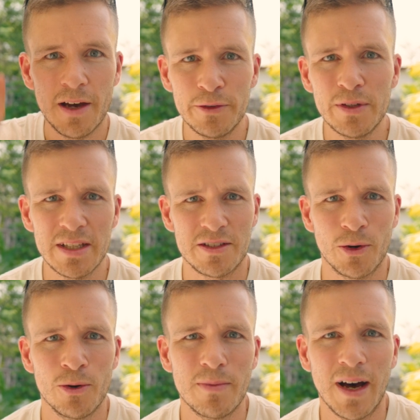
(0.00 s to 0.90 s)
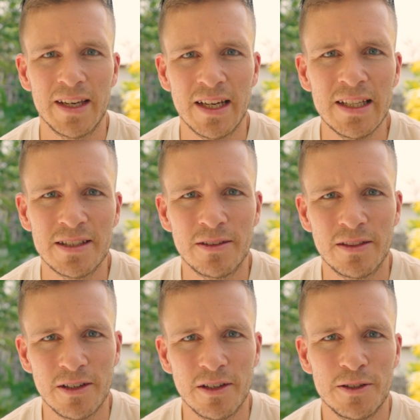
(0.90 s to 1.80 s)
A few days ago, I
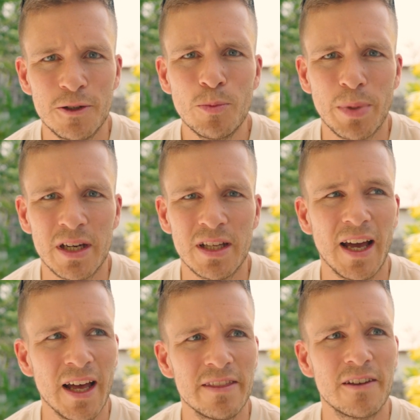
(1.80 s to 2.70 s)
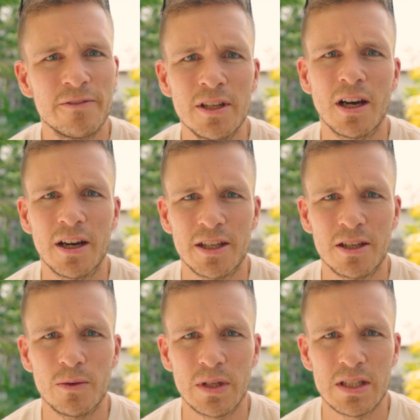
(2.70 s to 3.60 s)
deleted the TubeBuddy and the
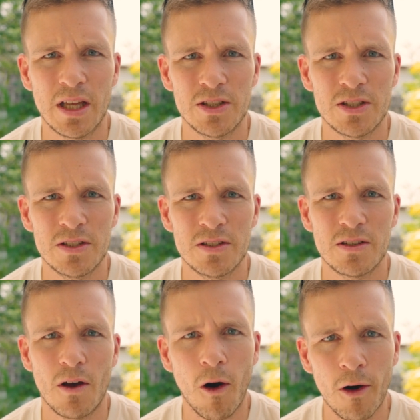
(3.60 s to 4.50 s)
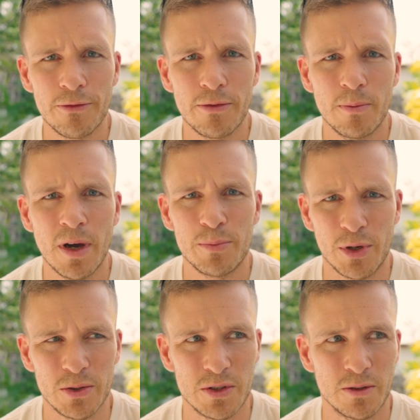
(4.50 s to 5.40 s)
VidIQ extensions off my
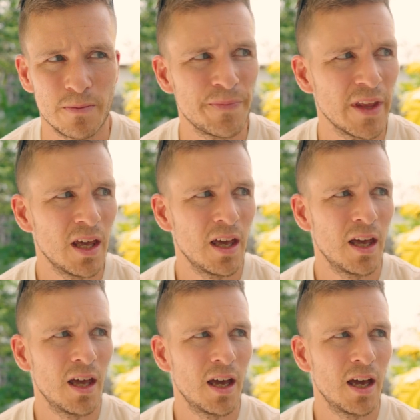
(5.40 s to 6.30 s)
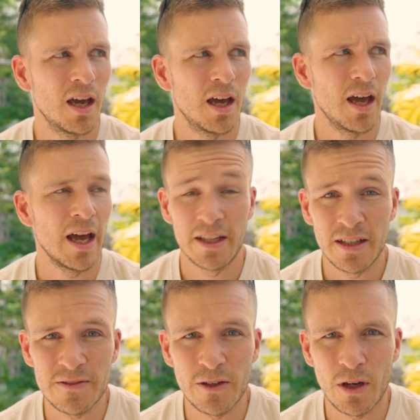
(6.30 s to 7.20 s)
browser. And in
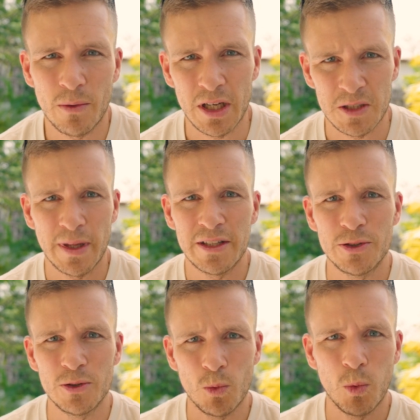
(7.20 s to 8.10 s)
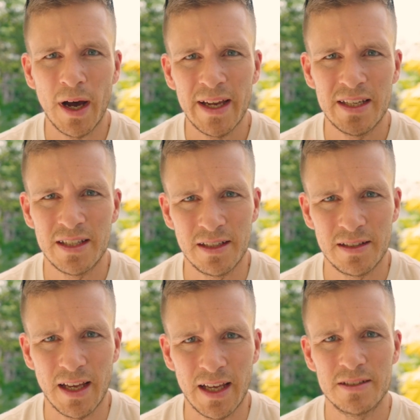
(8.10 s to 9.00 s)
this video I want to explain to you why I did
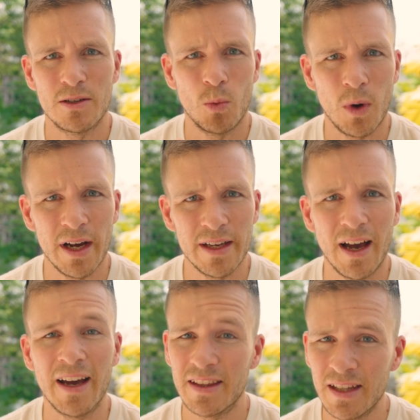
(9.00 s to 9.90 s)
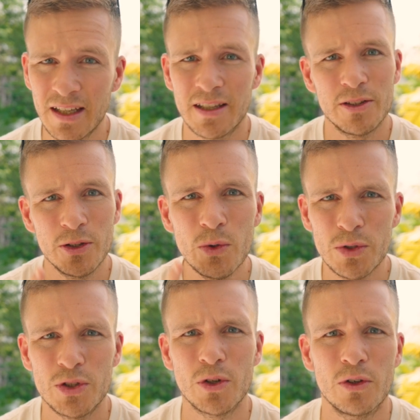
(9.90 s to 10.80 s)
it and why I think you
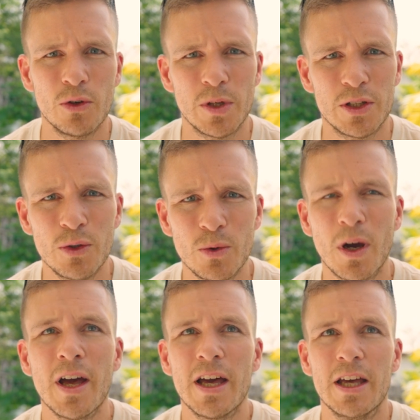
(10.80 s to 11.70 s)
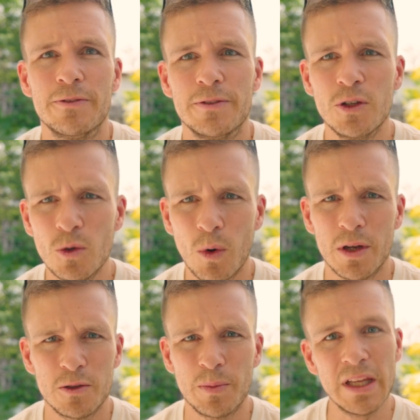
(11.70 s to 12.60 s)
should do it too if you
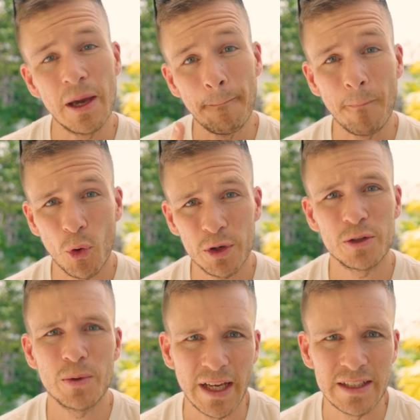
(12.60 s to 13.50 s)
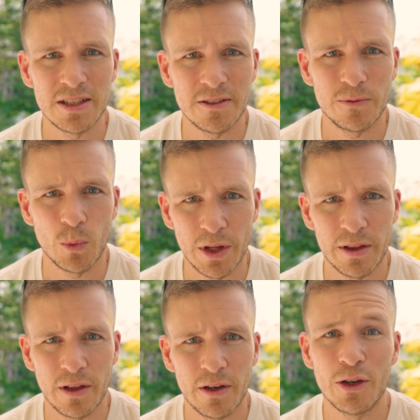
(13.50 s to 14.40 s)
want to be more creative
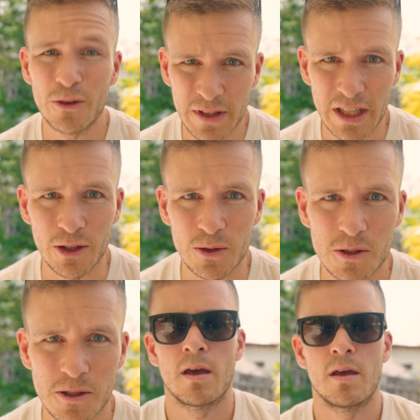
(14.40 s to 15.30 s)
with your videos.